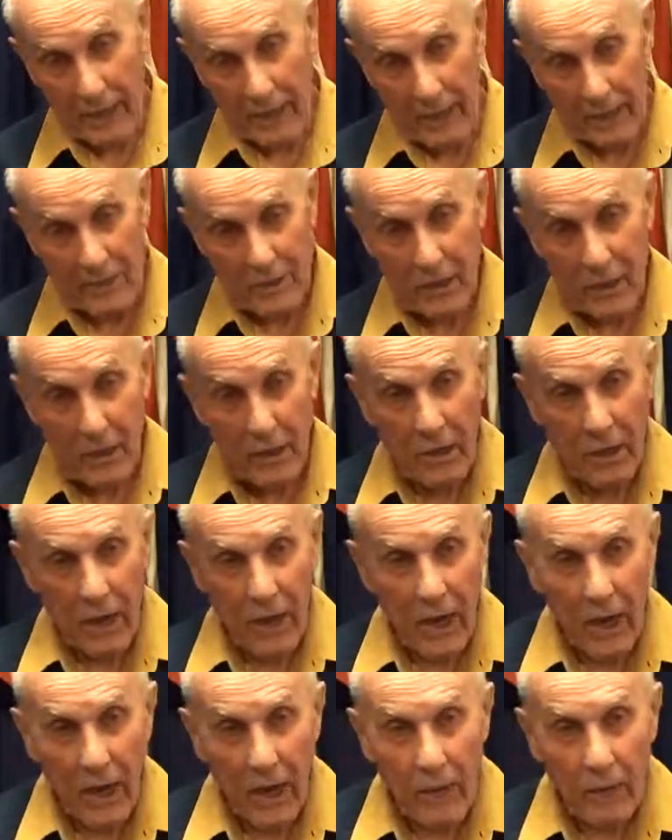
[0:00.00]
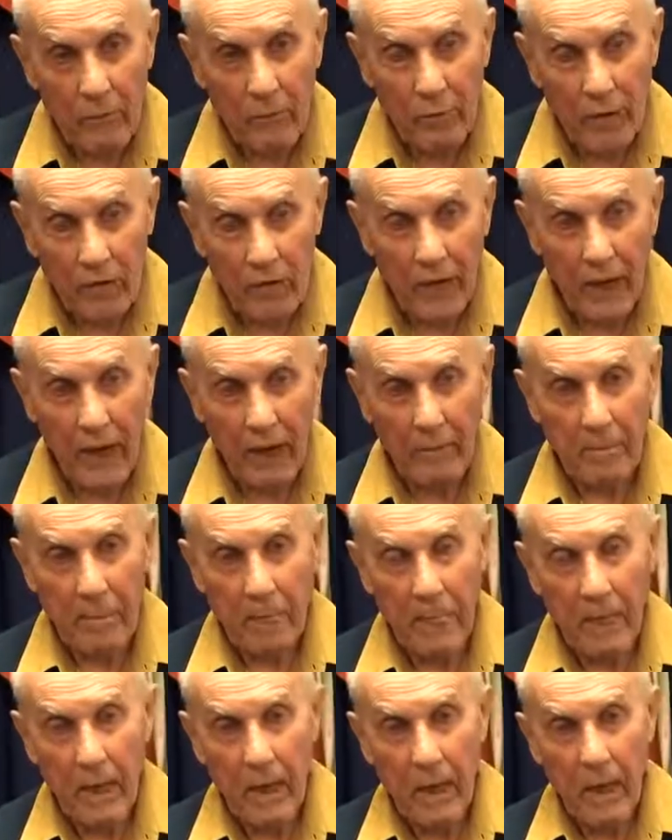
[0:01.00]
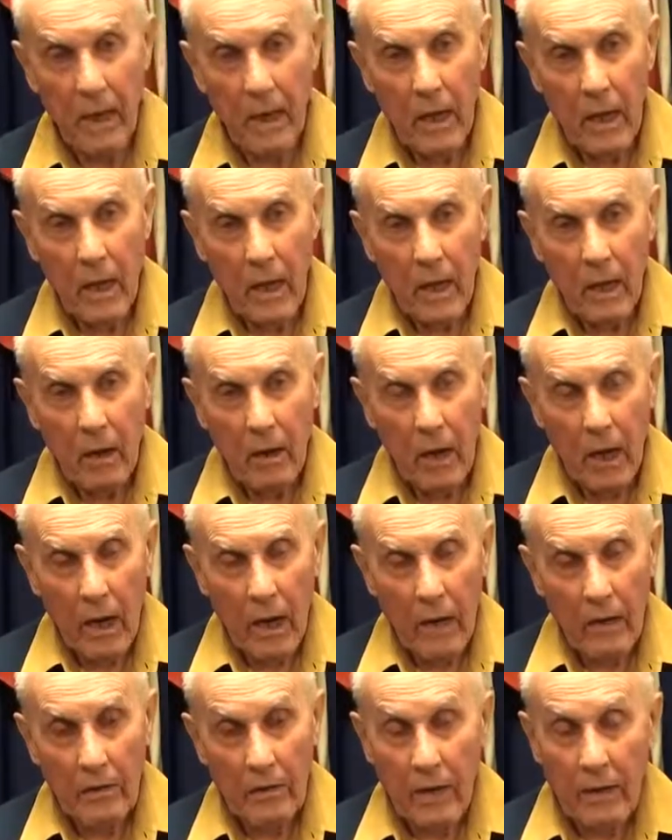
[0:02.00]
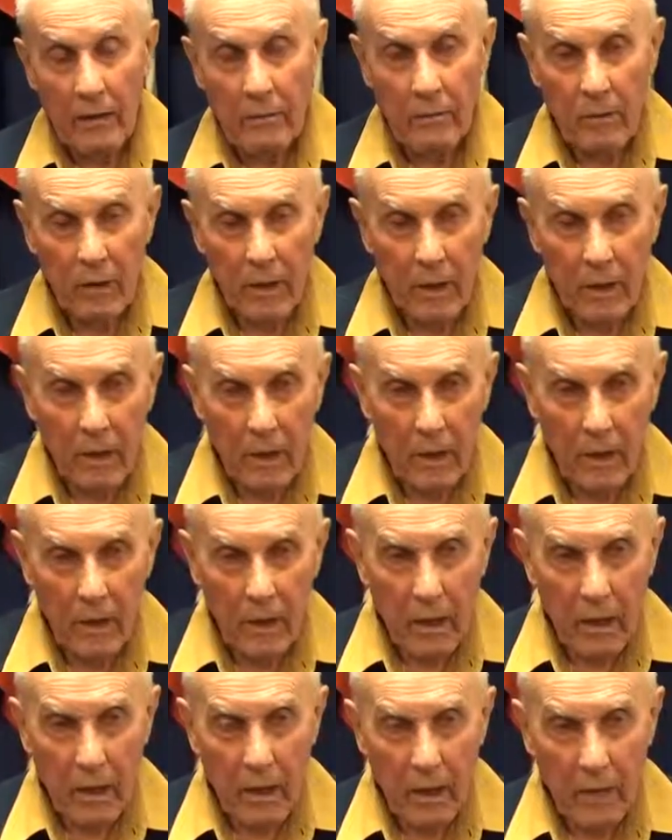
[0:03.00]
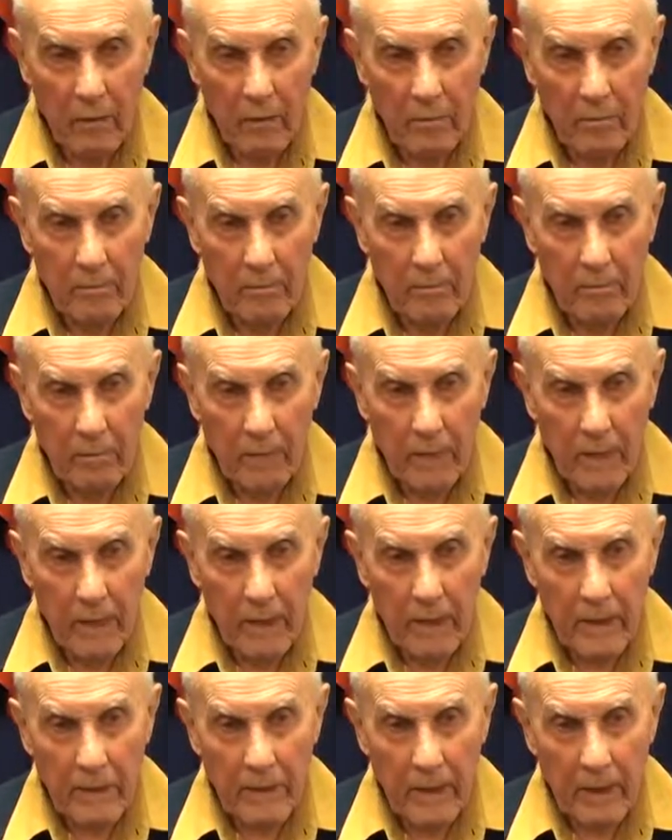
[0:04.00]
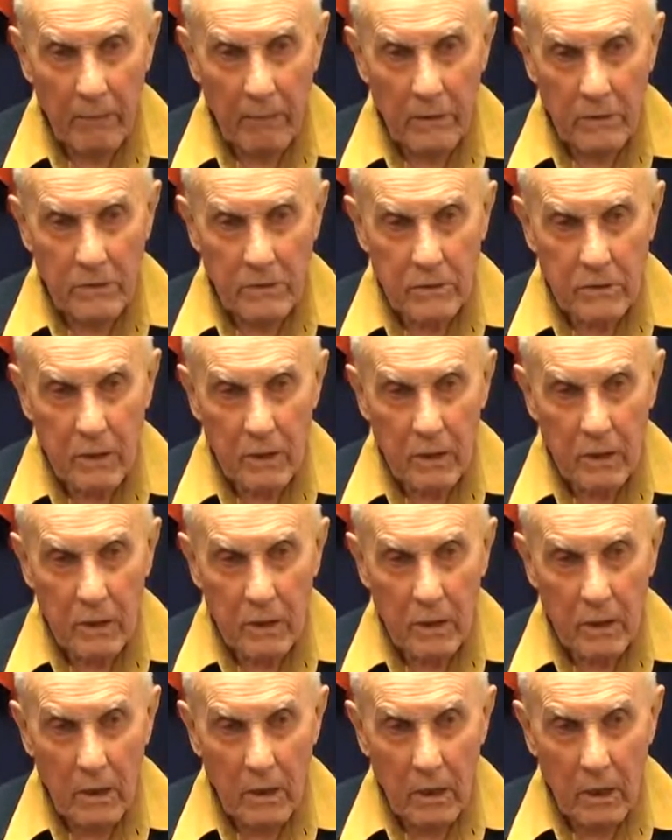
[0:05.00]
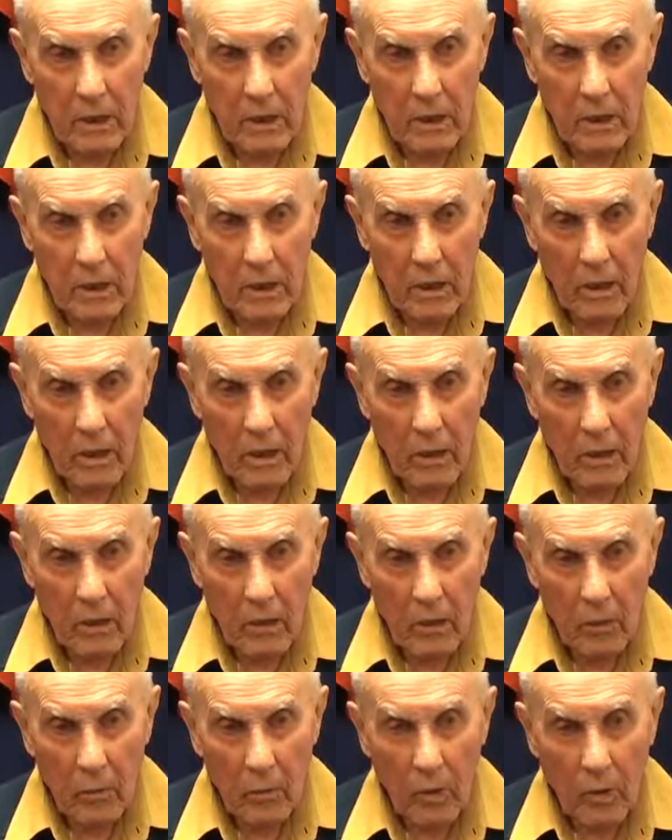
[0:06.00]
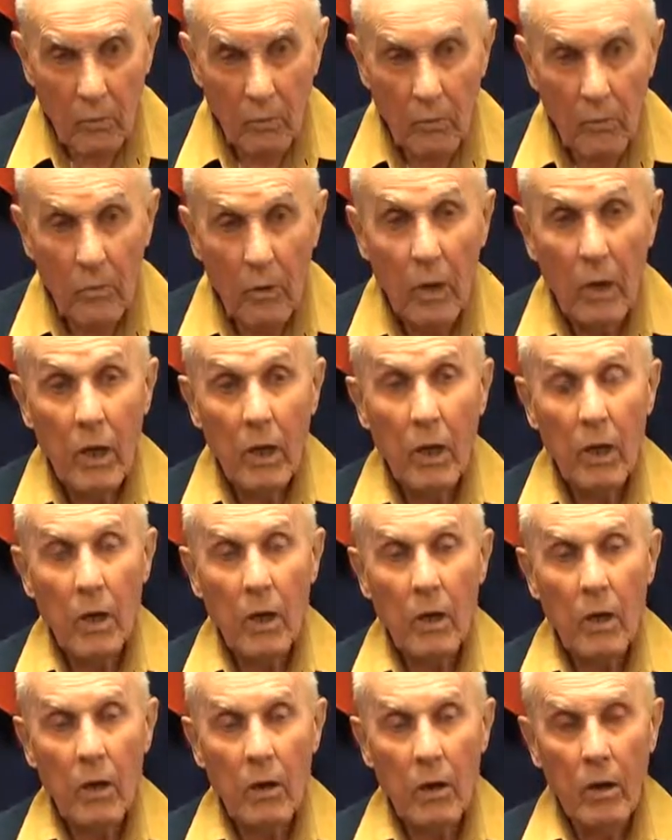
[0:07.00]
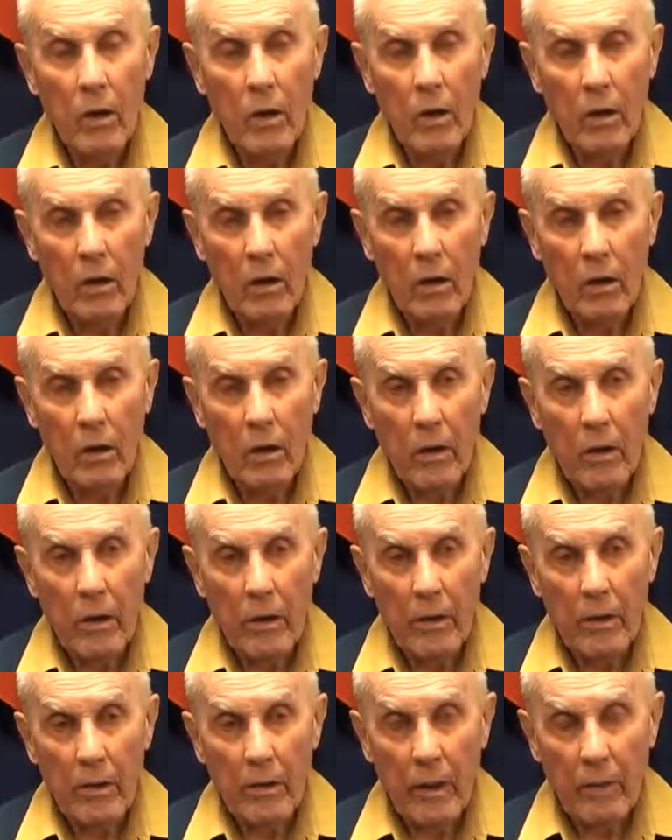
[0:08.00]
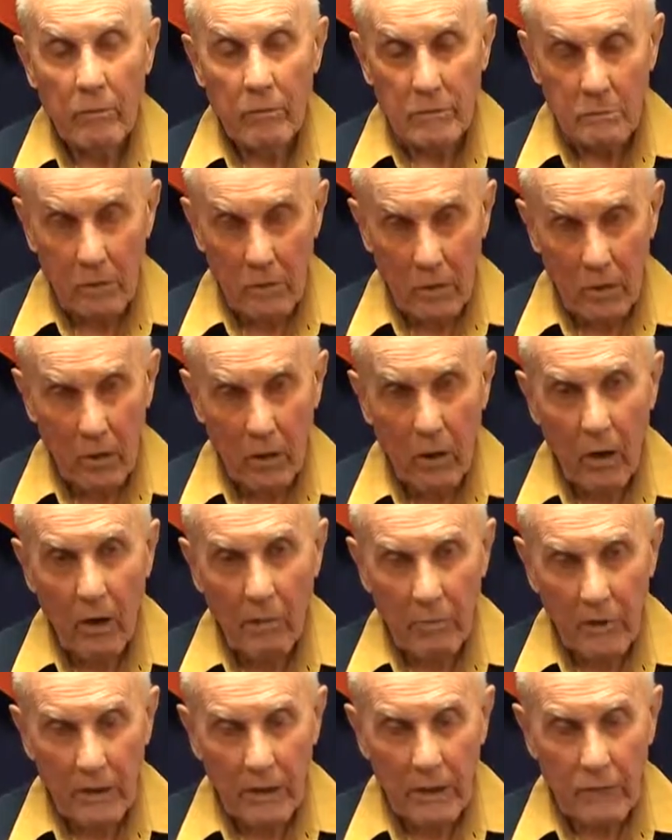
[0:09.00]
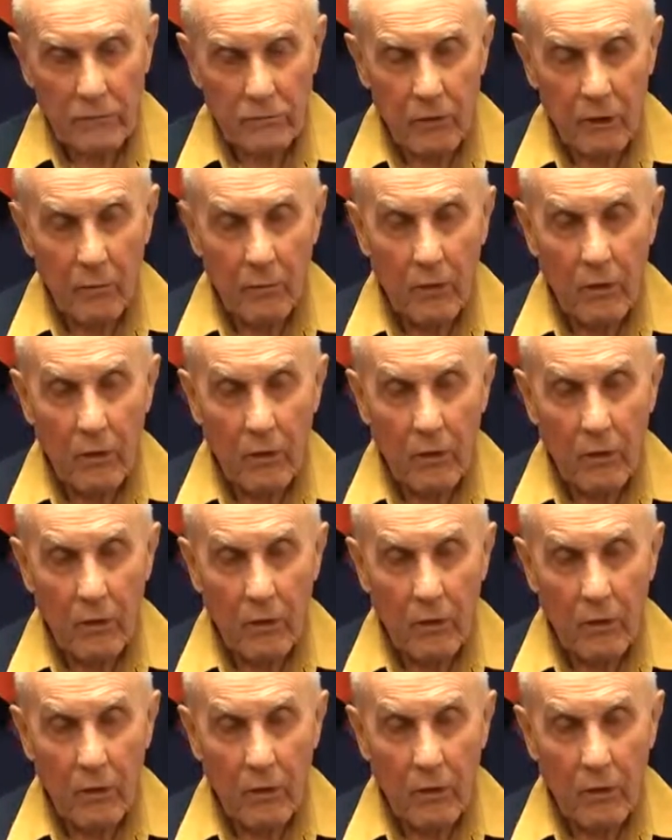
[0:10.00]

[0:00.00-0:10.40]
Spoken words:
Yes, and with that, and then that was when that was Pearl Harbor. That's right.